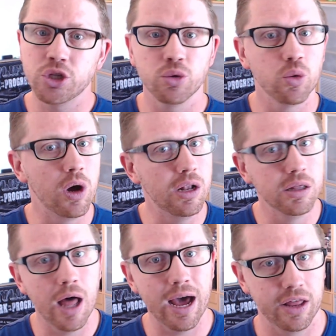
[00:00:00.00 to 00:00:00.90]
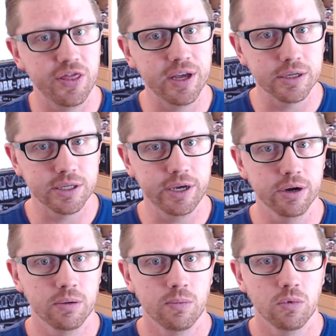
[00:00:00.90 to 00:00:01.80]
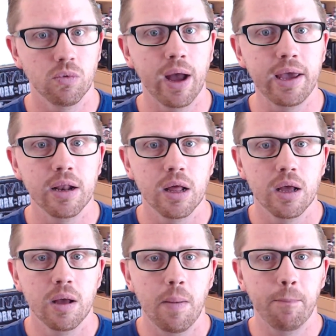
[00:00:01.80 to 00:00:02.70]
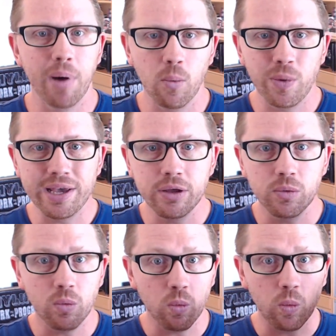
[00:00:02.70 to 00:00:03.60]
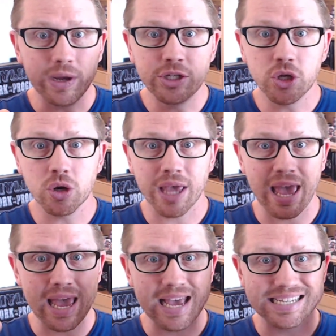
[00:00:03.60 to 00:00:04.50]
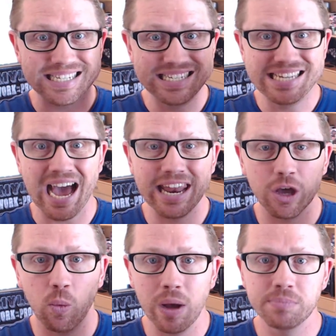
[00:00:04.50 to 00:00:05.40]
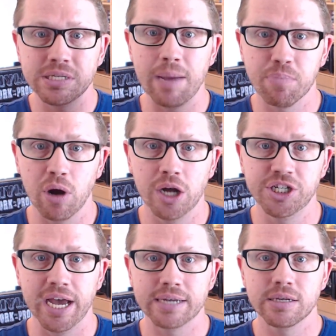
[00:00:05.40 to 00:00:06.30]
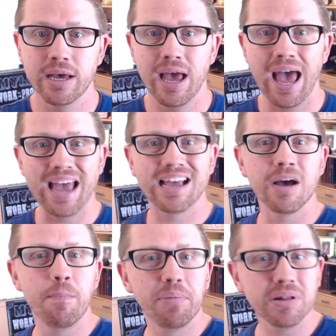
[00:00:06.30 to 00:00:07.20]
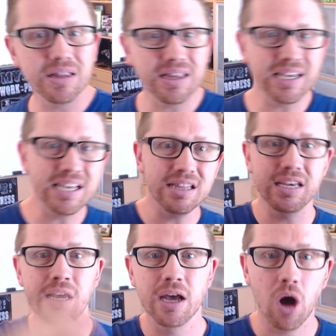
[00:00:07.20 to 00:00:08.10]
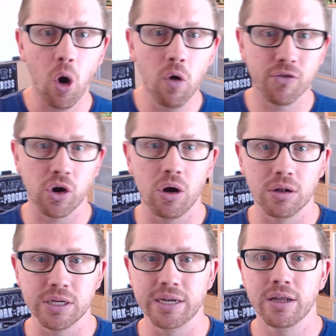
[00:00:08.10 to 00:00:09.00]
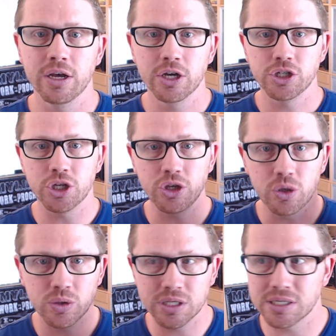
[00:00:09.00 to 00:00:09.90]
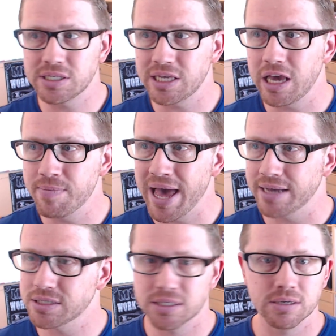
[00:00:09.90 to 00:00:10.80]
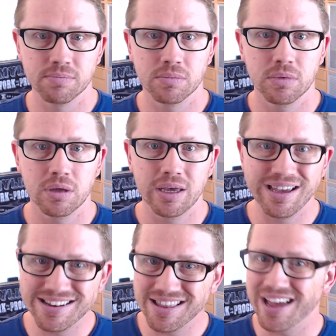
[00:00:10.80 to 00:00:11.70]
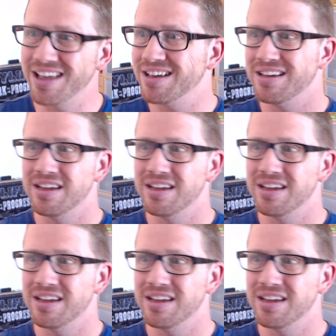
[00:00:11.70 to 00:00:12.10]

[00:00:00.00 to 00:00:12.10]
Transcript: through a lot of things here, right? But we took a static website project and completely overhauled it to use the CMS in like